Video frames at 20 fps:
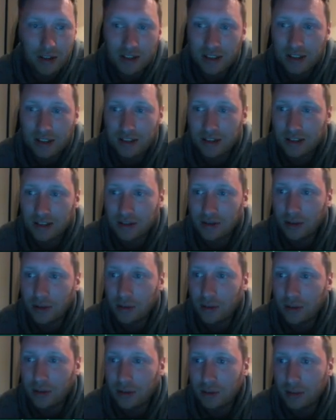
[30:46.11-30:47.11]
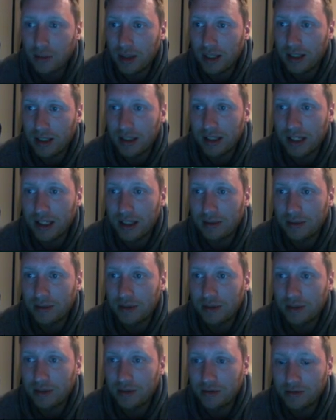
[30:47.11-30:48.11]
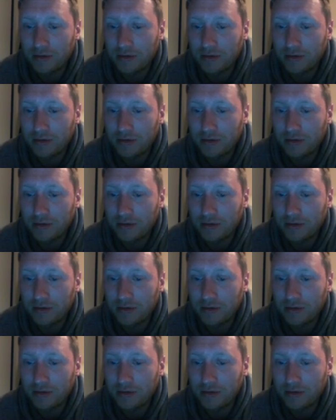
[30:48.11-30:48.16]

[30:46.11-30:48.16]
seasons in a row where he's played games.